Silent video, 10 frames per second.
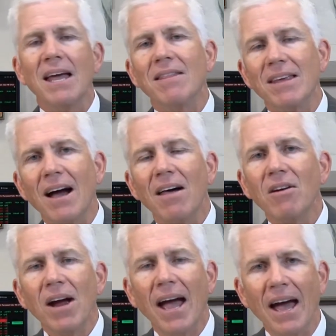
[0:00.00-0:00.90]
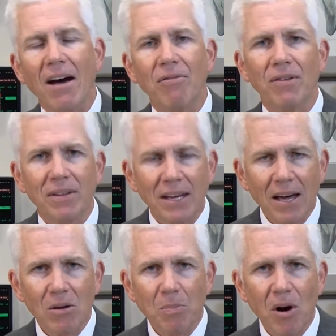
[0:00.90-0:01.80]
The other half, the
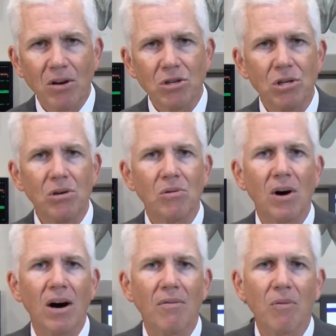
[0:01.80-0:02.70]
other part two of